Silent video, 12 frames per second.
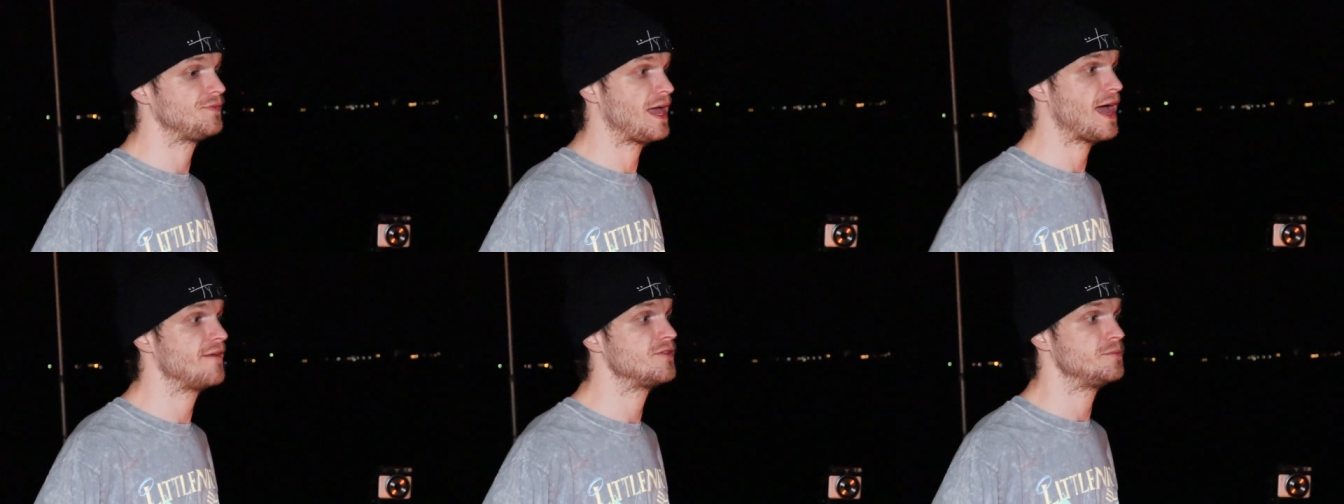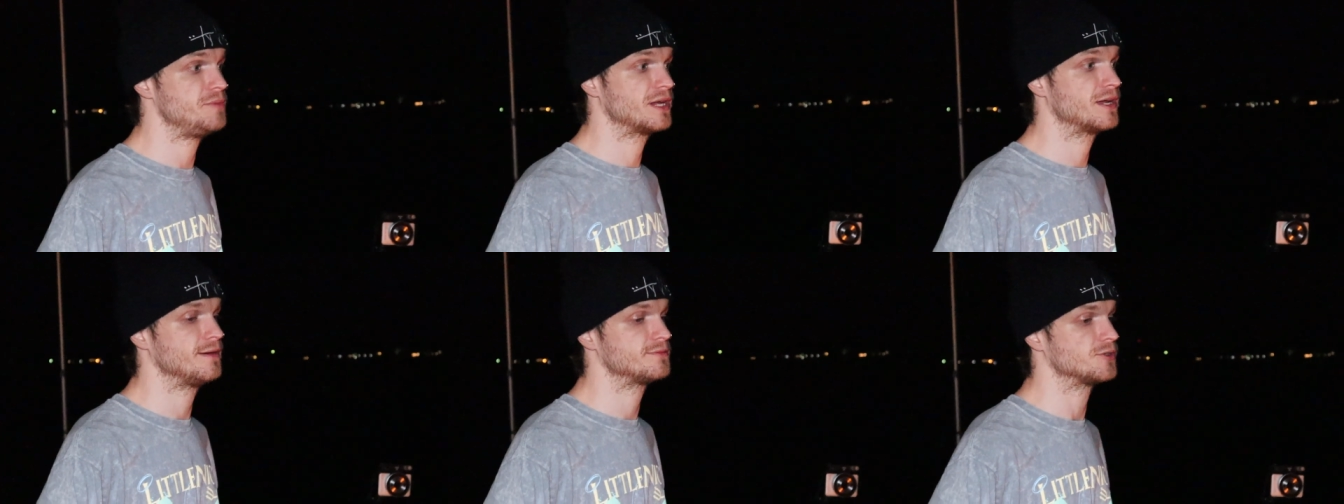they have the
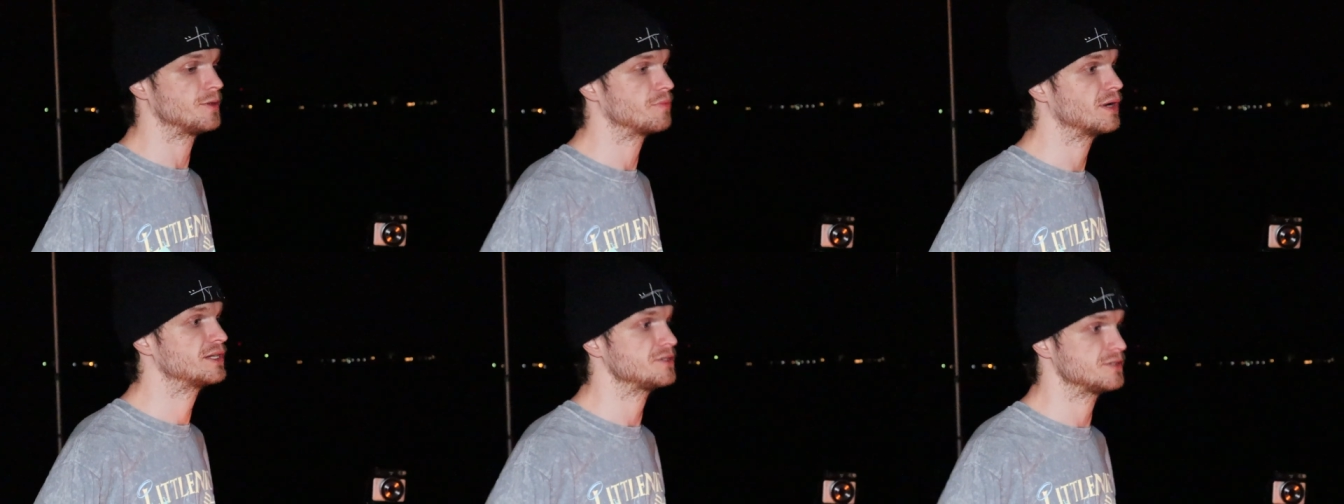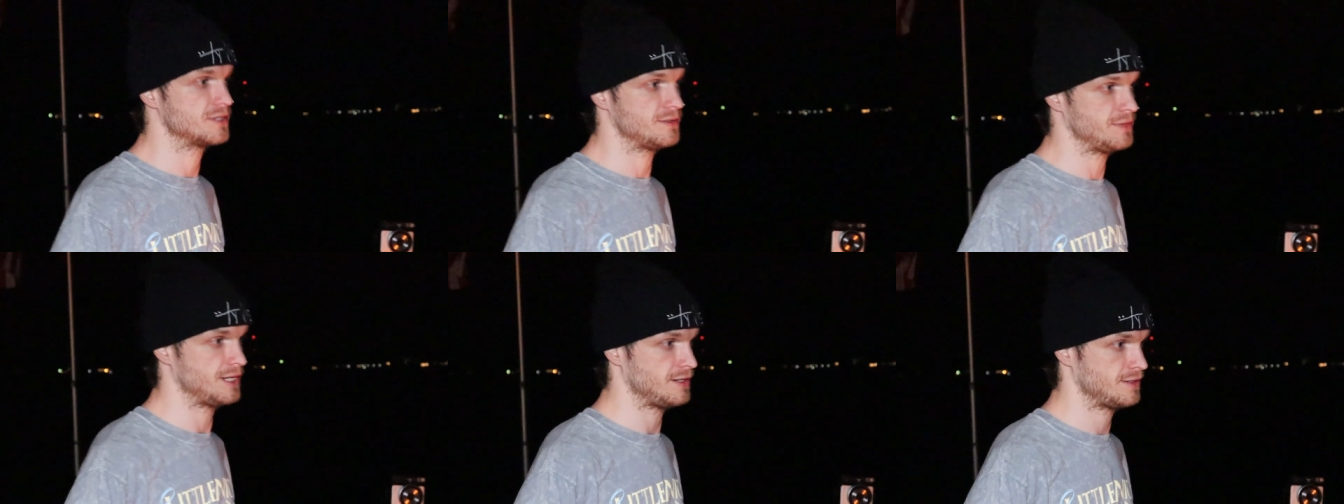big cups with the pretzels in
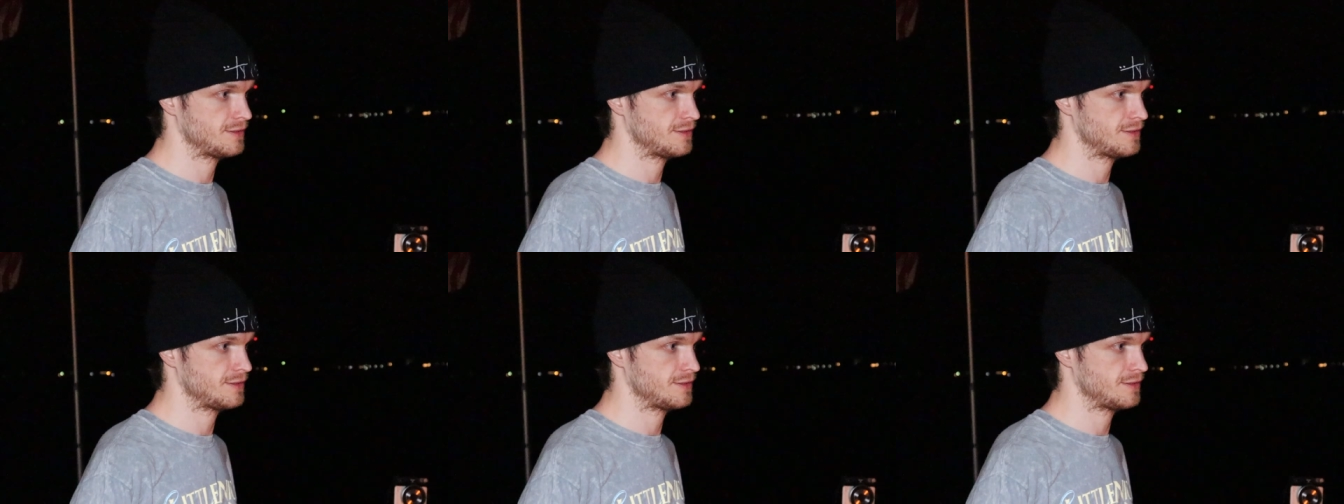them now.